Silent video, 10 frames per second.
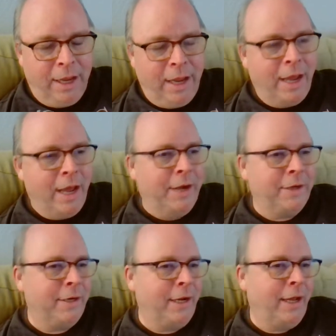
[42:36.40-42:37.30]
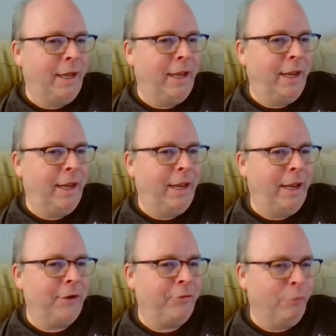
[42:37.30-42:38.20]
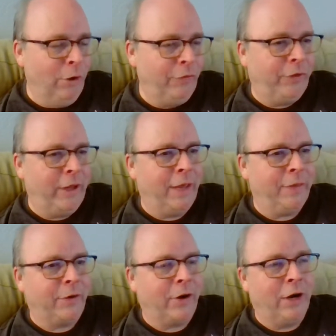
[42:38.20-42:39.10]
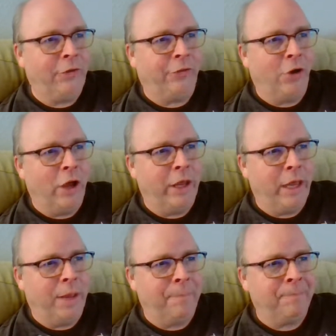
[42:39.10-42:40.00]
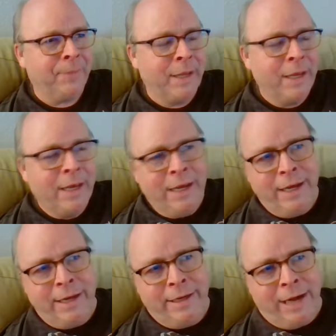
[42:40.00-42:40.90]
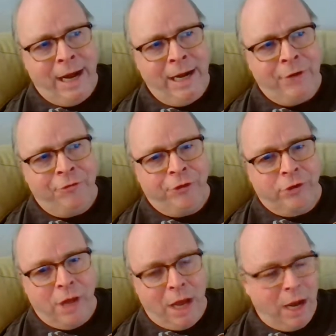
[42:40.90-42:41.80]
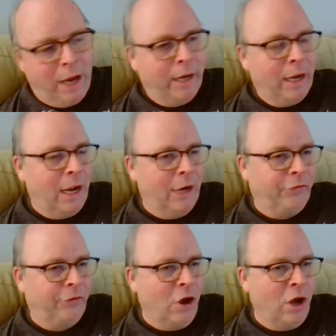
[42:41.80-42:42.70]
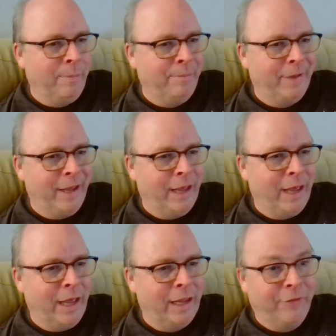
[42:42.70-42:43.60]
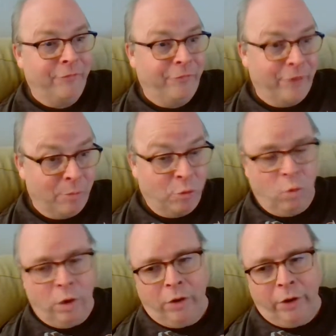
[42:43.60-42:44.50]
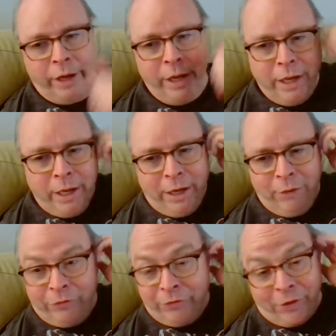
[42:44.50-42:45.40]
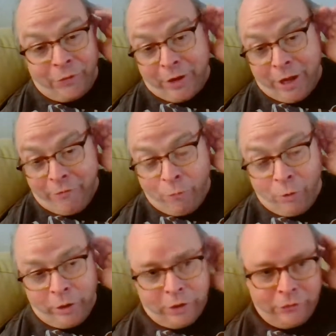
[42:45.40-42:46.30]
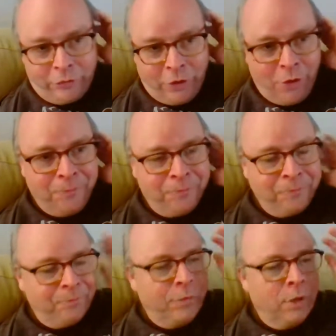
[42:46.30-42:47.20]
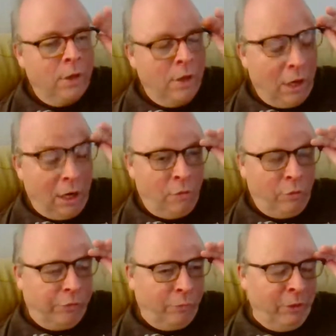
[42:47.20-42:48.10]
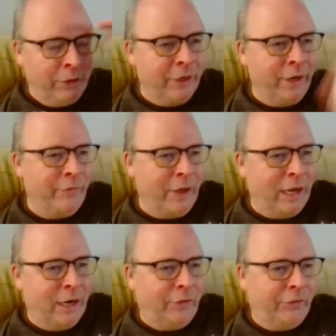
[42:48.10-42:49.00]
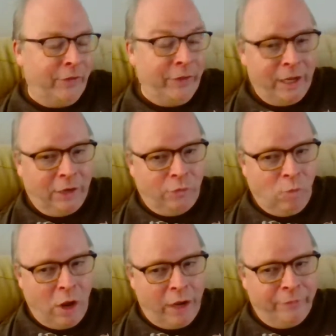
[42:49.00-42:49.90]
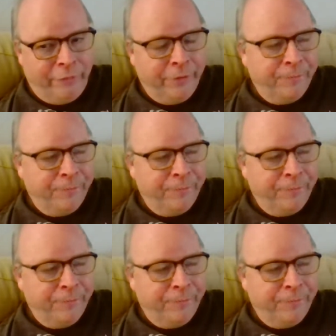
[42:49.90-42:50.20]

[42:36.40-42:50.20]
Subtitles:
And towards the end there, I saw him. He died in July. I saw him in February. He was in Southern California, so I went to Nevada to see the ex-wife,